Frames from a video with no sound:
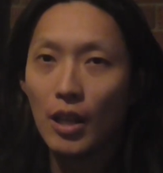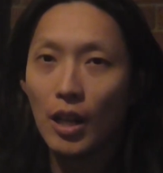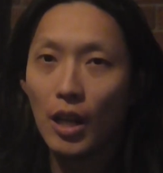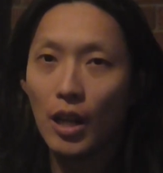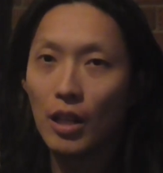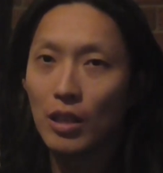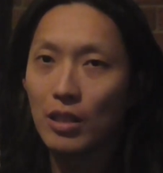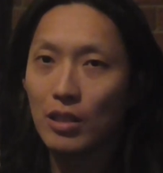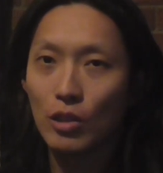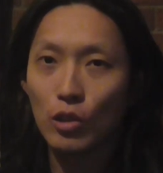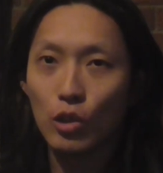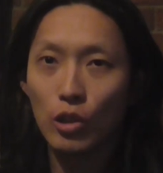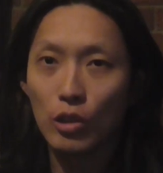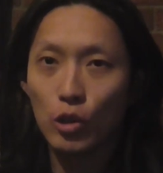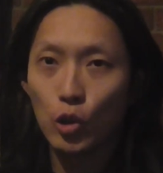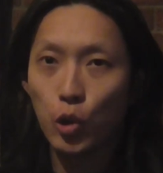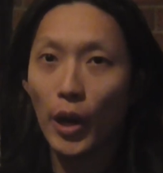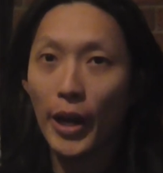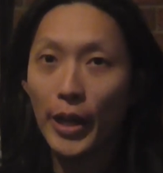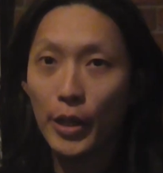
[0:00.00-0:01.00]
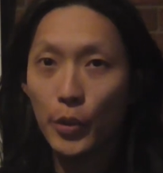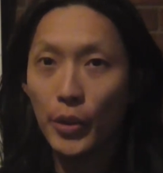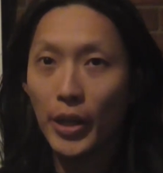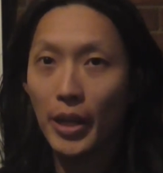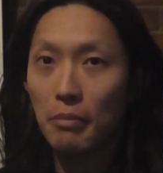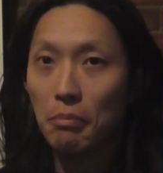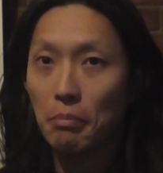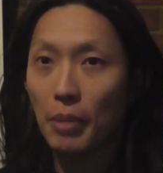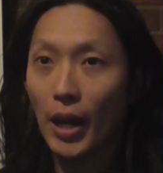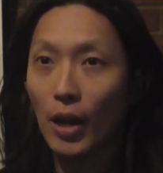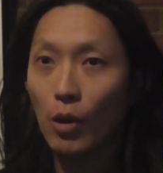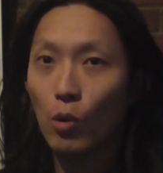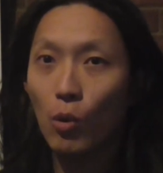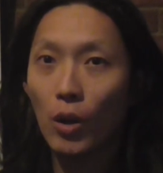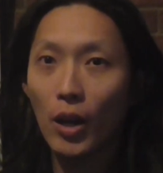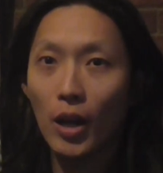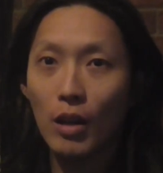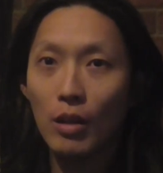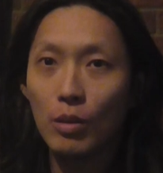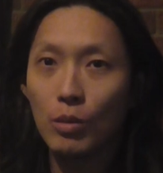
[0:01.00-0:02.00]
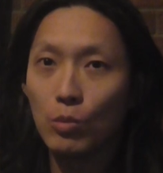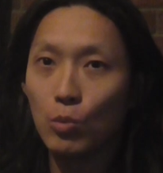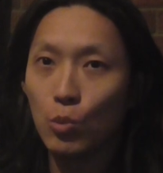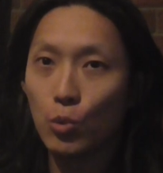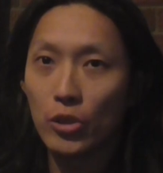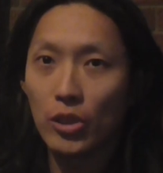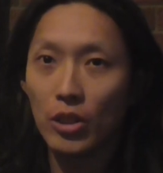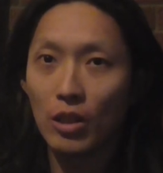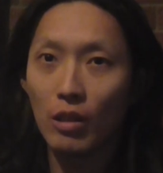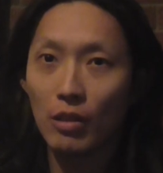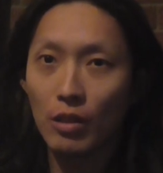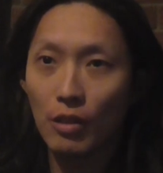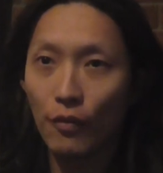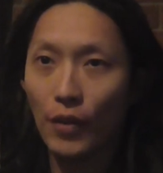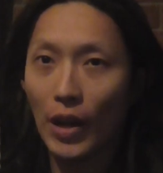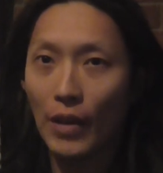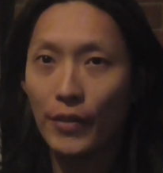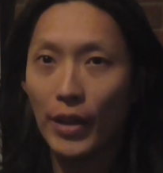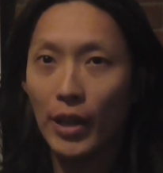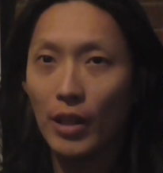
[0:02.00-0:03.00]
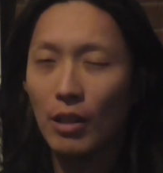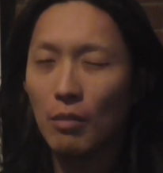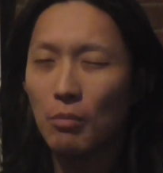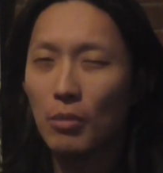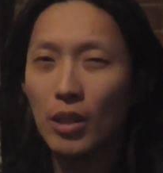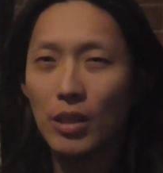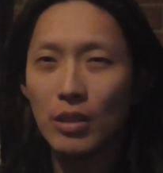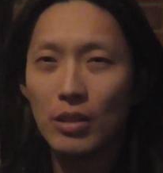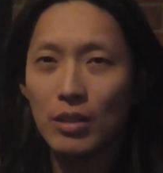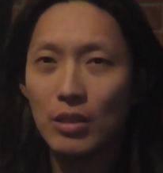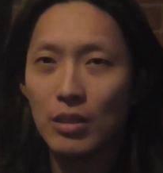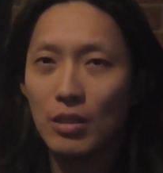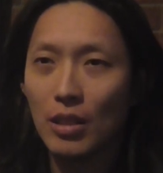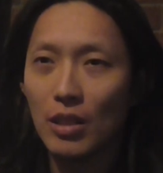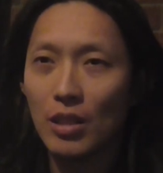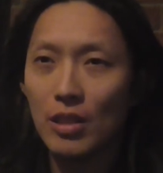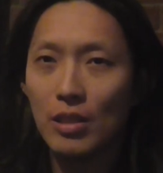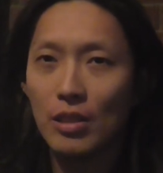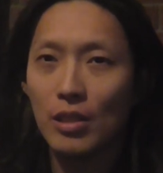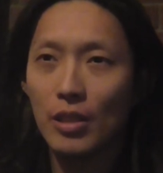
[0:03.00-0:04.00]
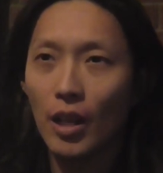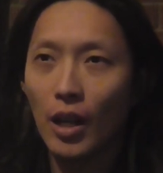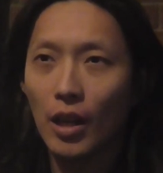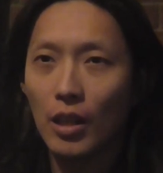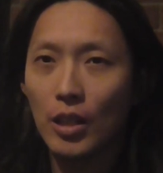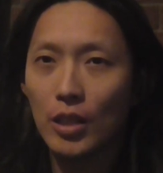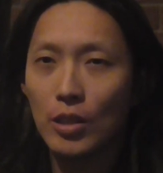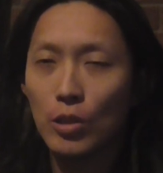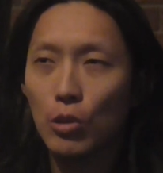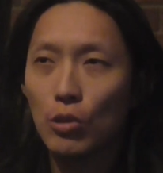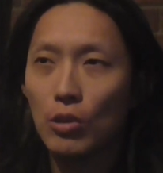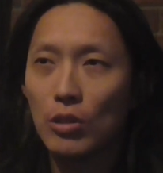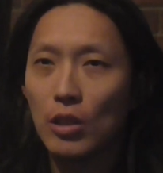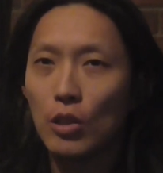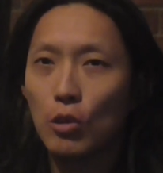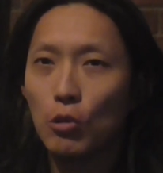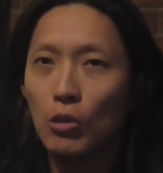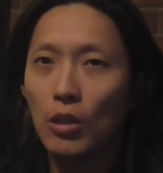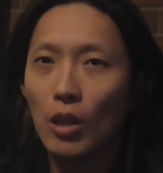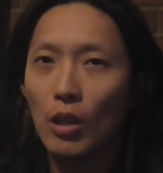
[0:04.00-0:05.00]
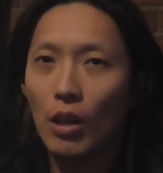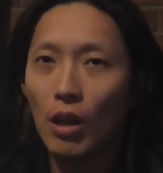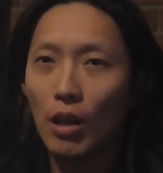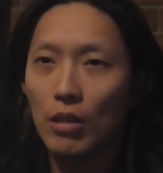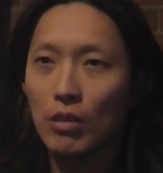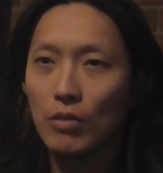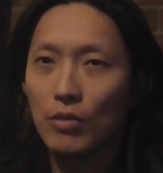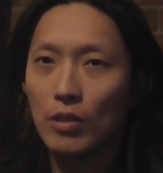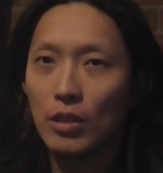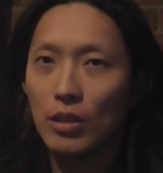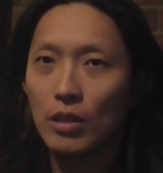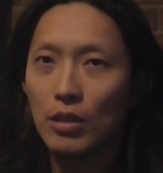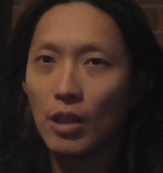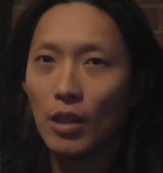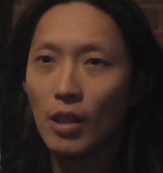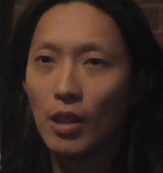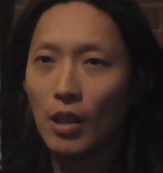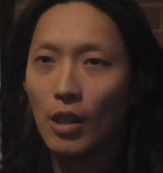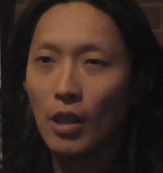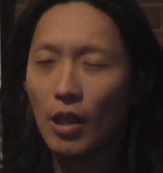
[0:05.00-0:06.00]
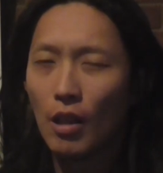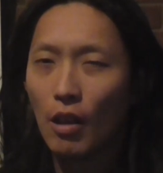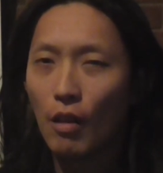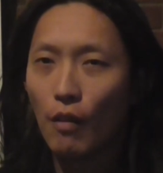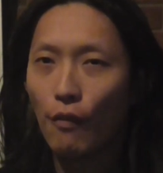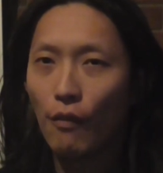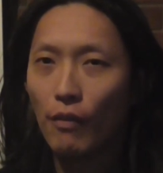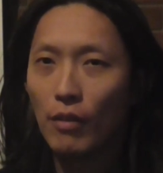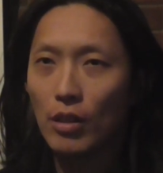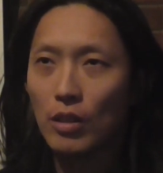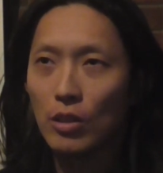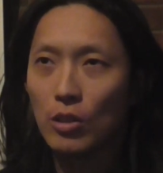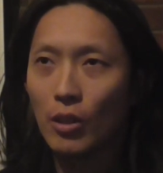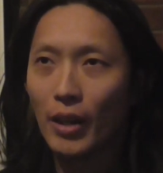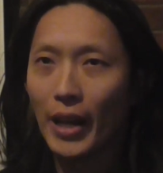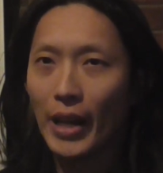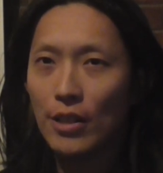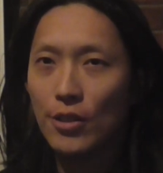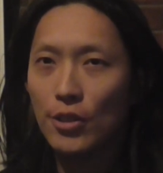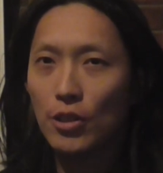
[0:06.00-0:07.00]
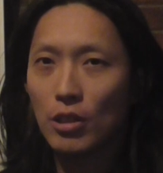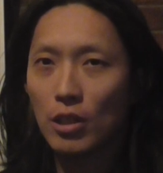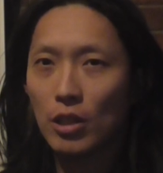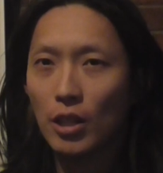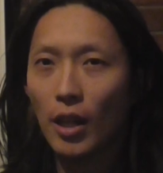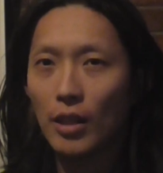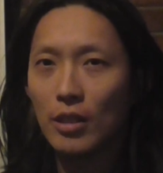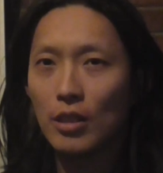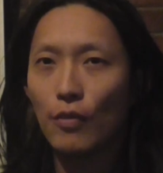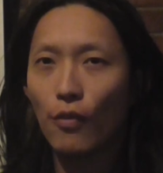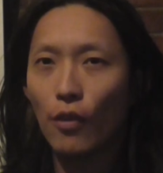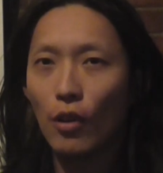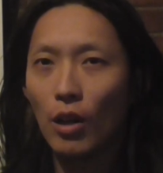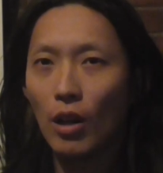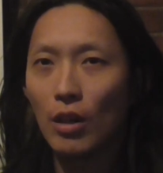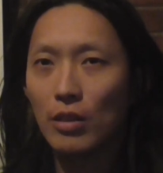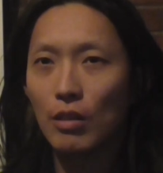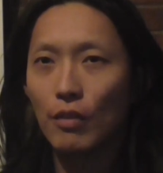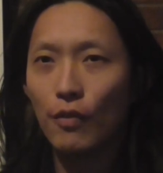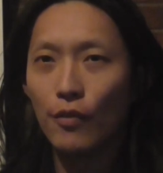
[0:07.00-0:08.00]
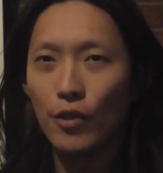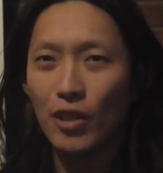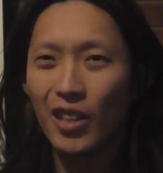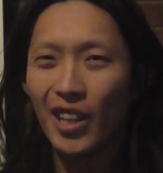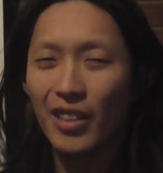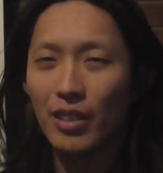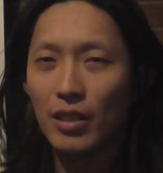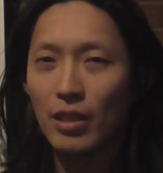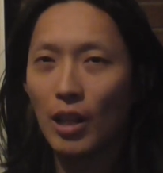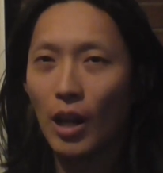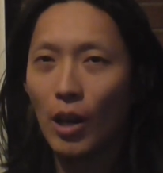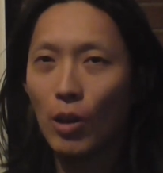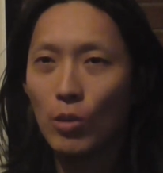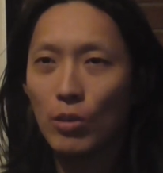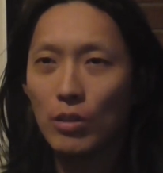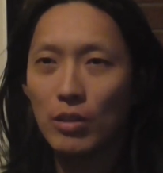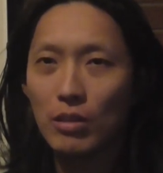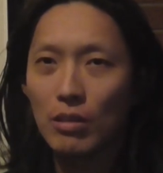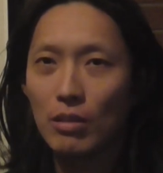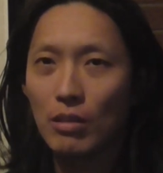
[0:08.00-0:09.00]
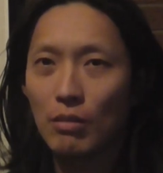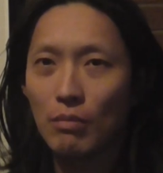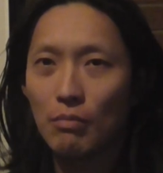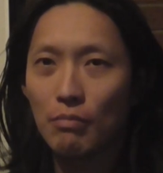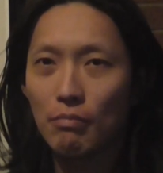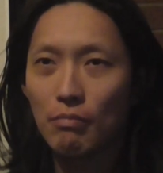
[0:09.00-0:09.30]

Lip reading: the trigram, Bagua, Wu Xing, the 5 elements, Yin Yang. He took a lot of these ancient Chinese philosophy and Taoist